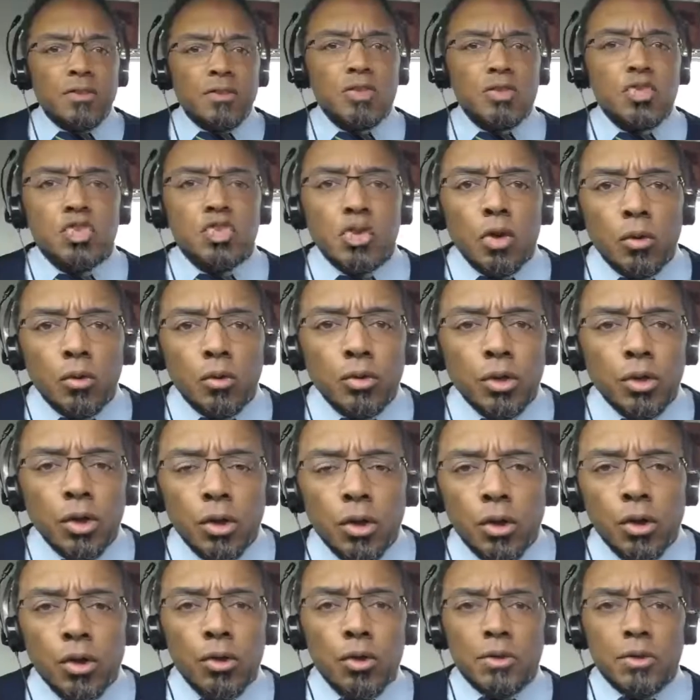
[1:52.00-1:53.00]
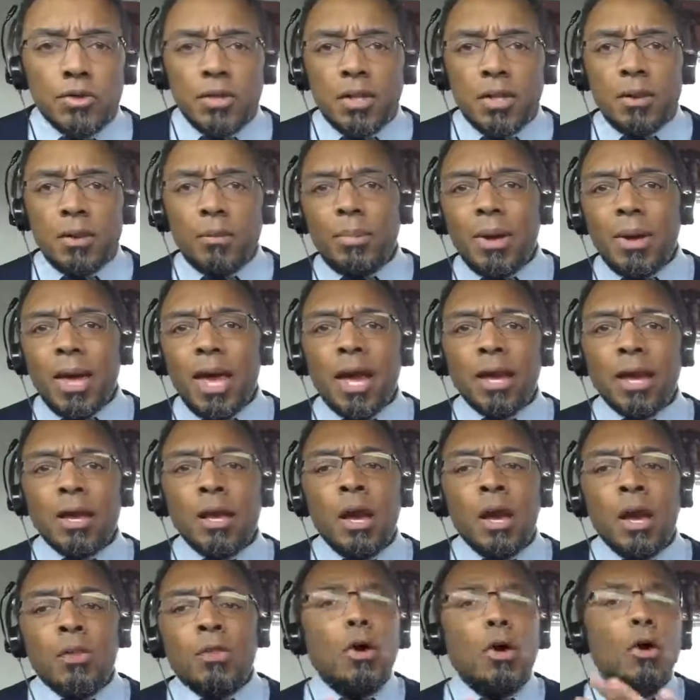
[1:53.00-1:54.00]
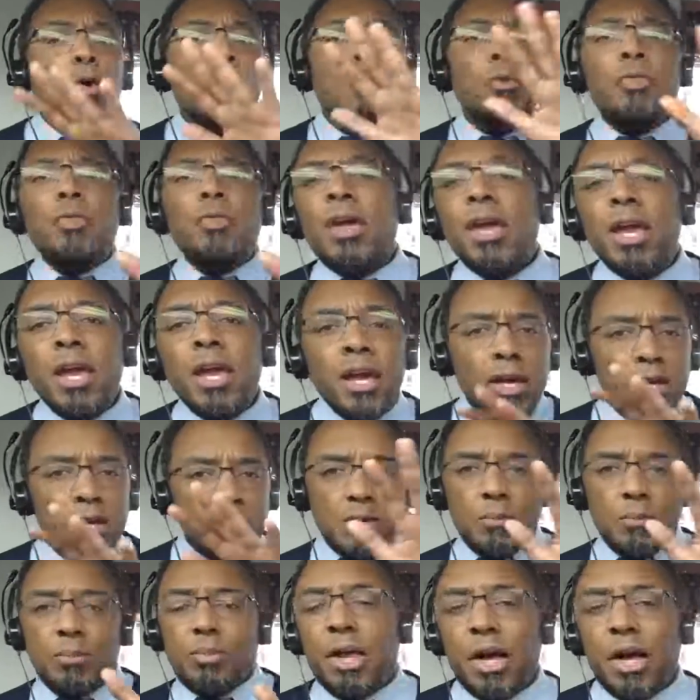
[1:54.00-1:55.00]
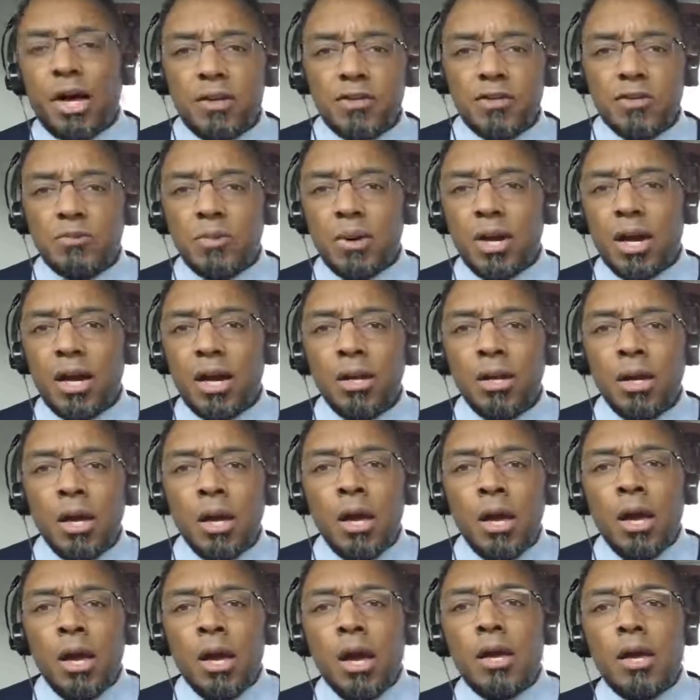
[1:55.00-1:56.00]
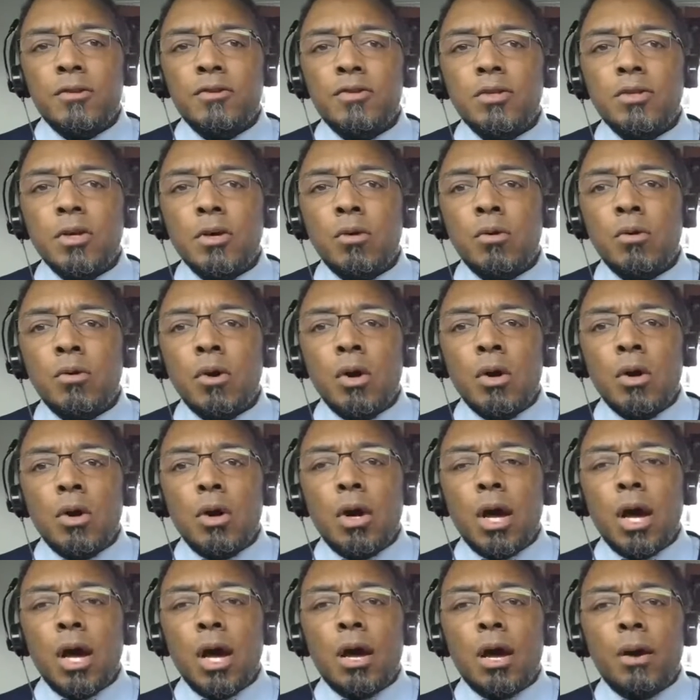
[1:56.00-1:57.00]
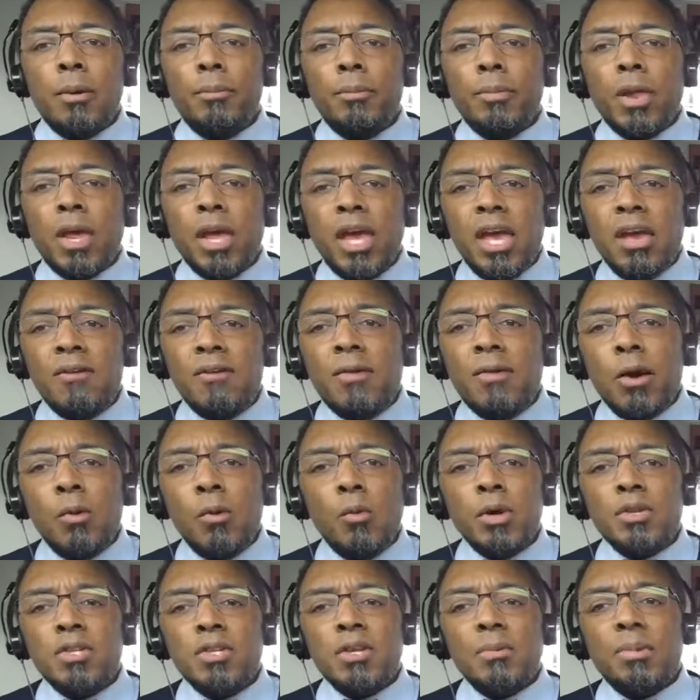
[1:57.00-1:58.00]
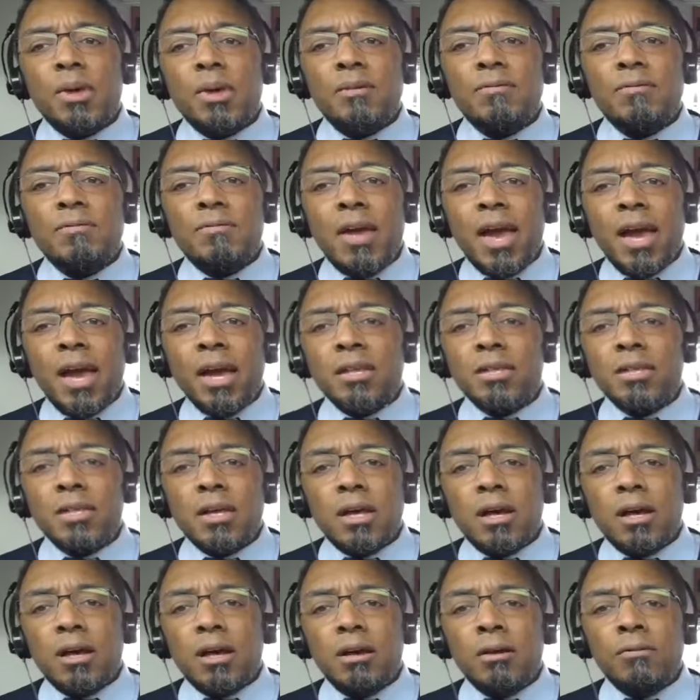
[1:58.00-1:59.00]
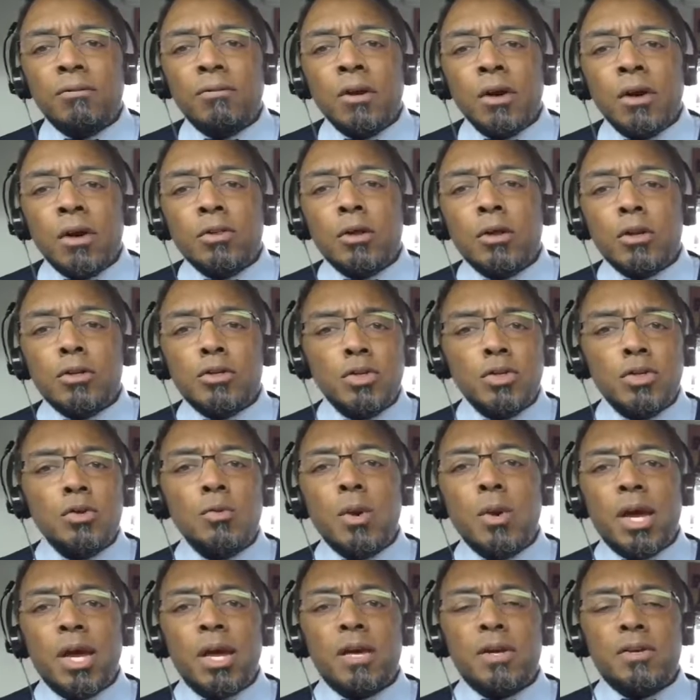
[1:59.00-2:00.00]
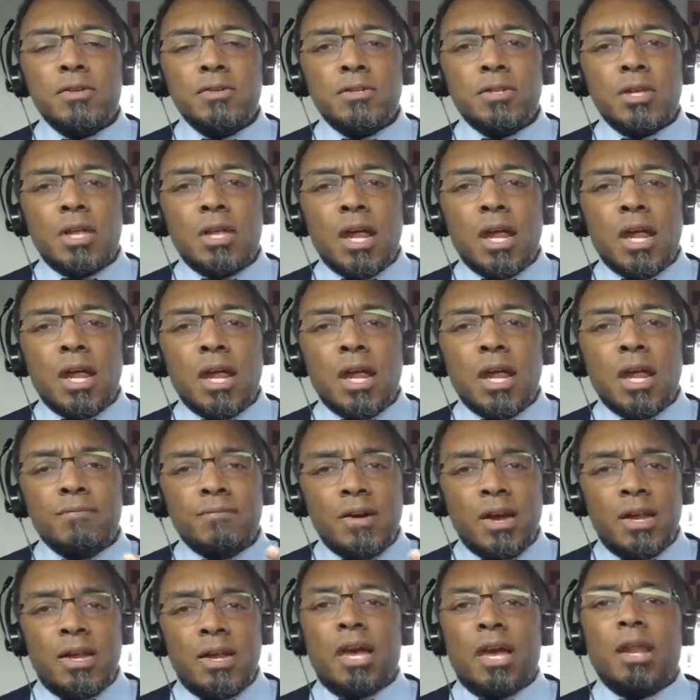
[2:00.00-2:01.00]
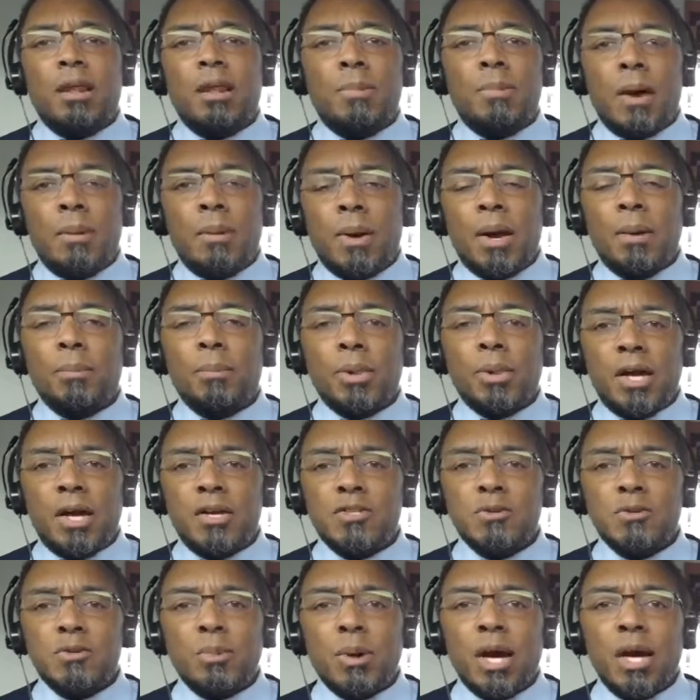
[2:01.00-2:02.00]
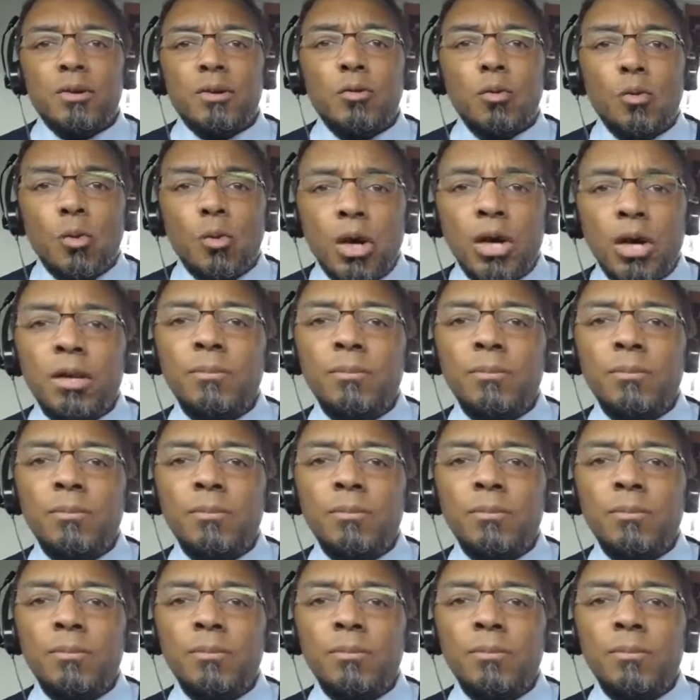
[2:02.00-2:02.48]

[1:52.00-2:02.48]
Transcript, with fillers: sides of the shoulders and the back the whole thing is a blind spot and so um, if I want to be effective, there are two ways that I can find out about my blind spot.